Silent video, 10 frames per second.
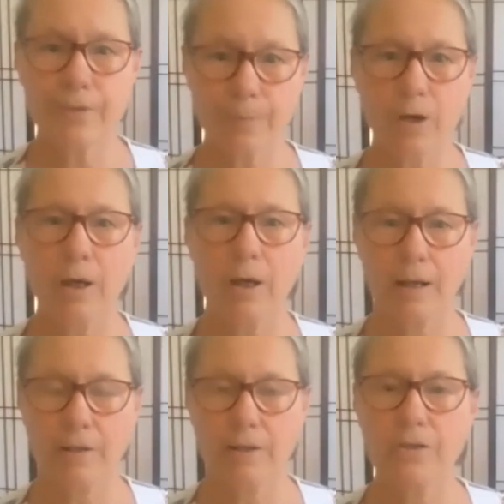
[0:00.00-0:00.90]
are
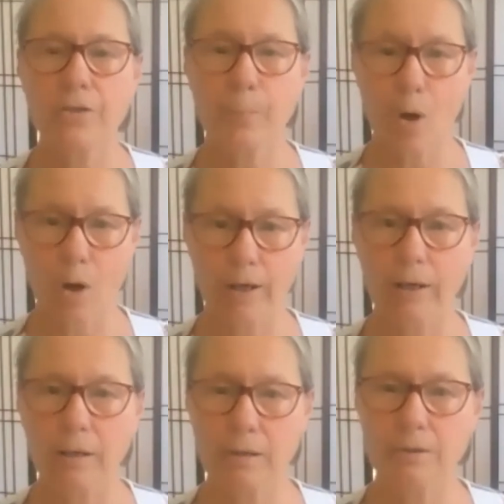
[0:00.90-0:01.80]
connected to the
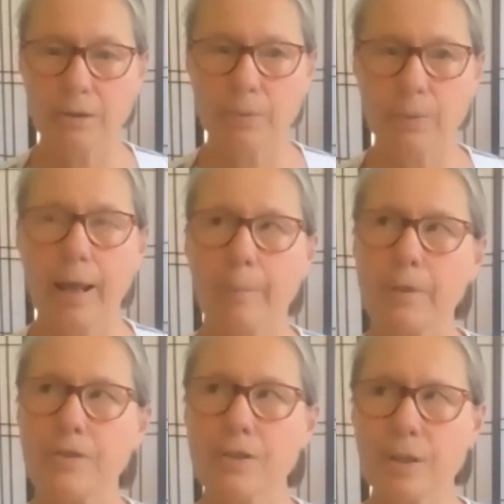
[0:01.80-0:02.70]
body, you know, what
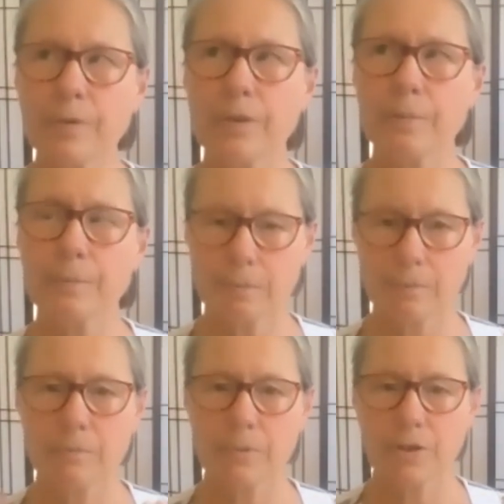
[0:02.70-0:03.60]
happens, some of them
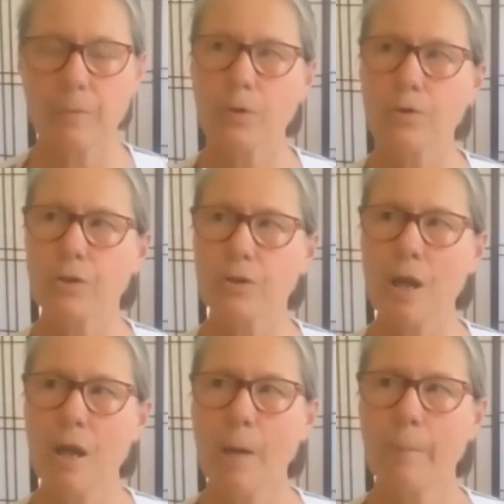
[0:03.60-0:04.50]
to the emotions.
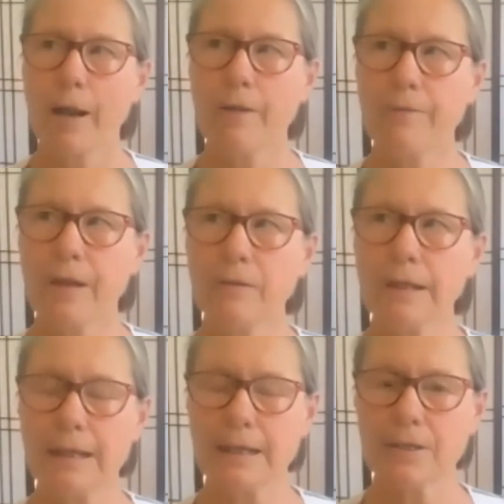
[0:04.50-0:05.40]
But I found
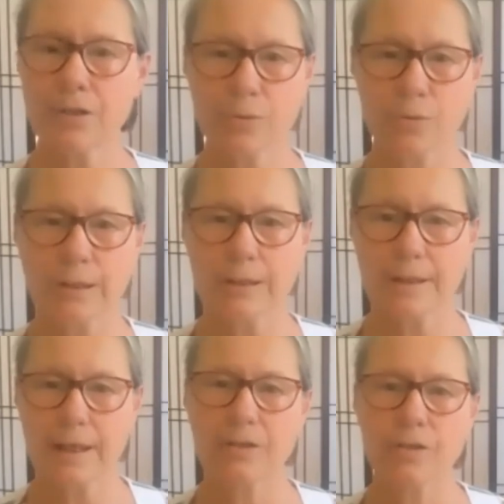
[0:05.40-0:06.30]
his 3
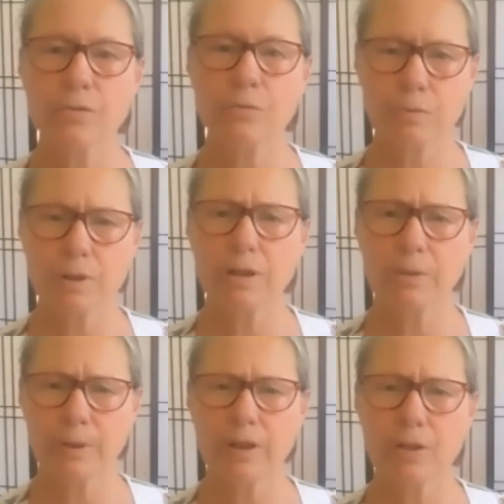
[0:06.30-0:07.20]
stages really,
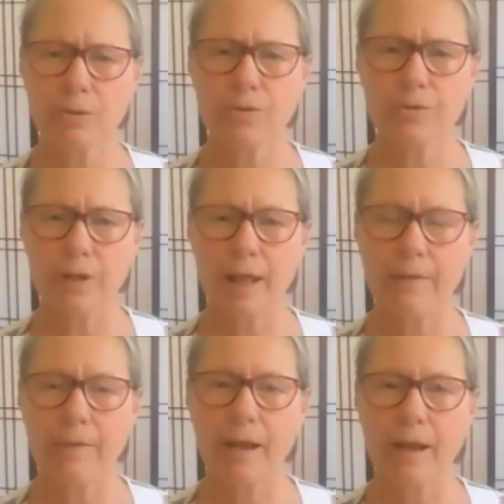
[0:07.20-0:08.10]
really useful,
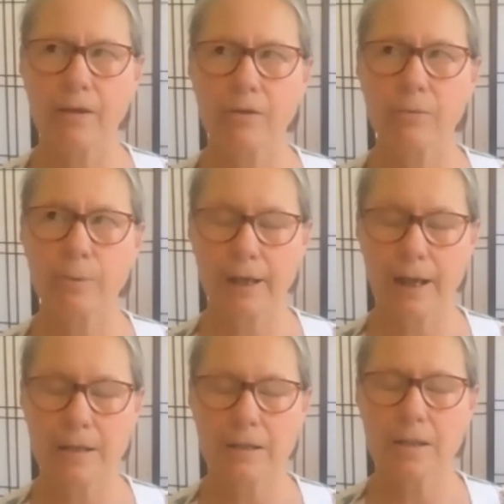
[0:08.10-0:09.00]
and I could
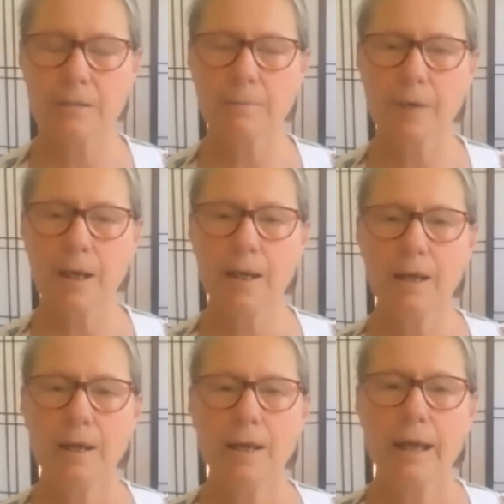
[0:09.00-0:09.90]
relate to them
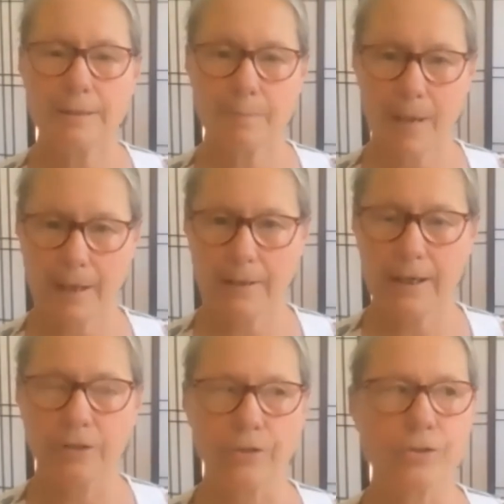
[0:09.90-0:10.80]
as a
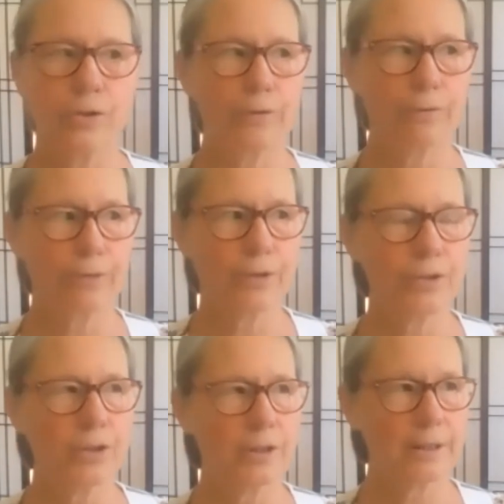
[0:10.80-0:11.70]
meditator. So the
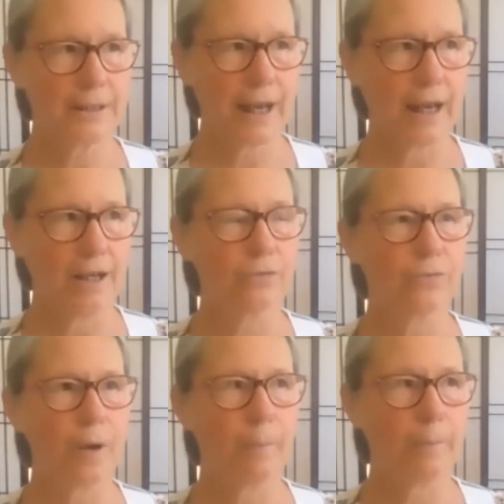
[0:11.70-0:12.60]
first stage
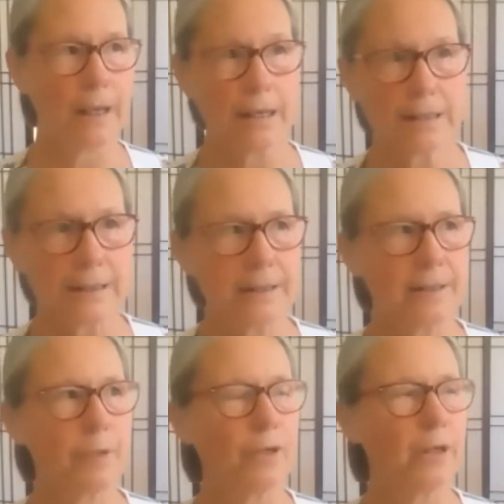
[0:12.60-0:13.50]
from his
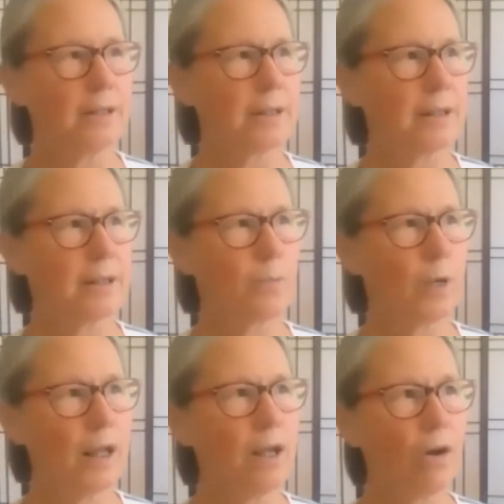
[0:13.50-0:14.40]
experience is what
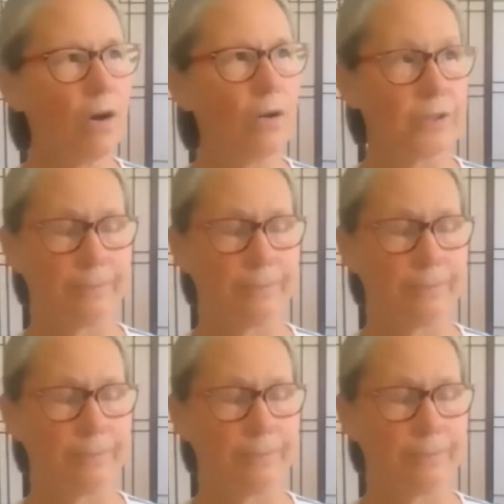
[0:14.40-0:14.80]
he calls